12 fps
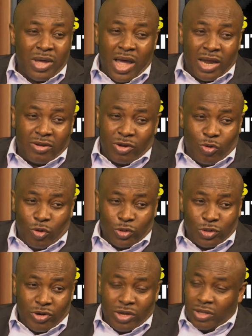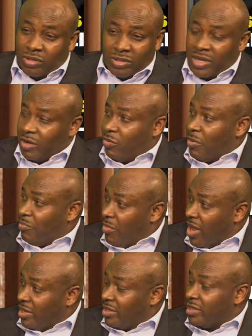agricultural
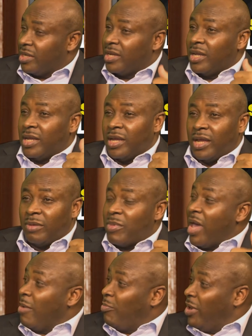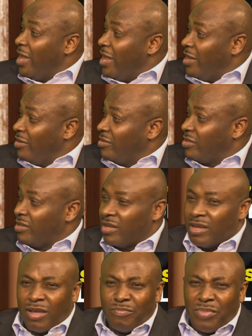equipment, airplanes,
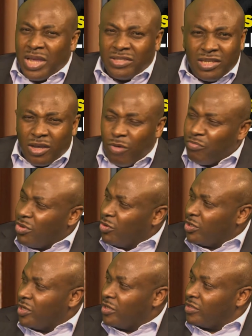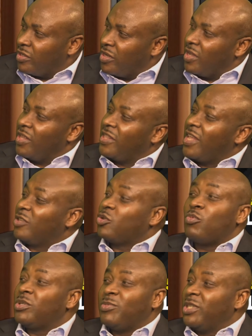basic computers, there's
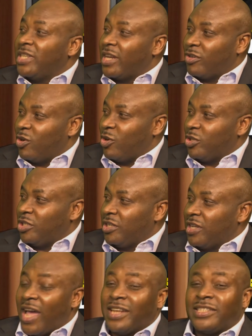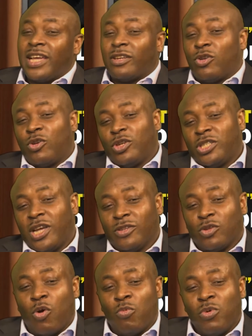always been technology. And technology has
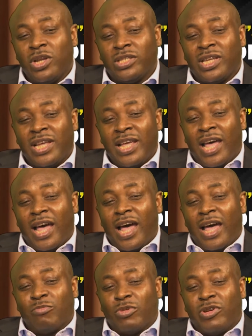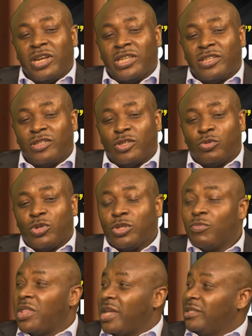always created a situation
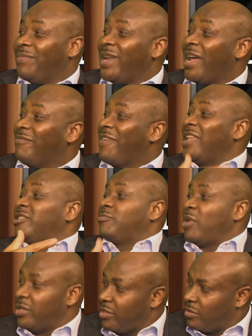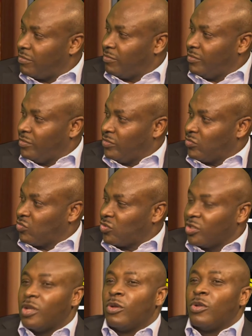where there's been advancement.
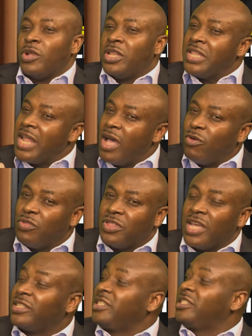Now, there's a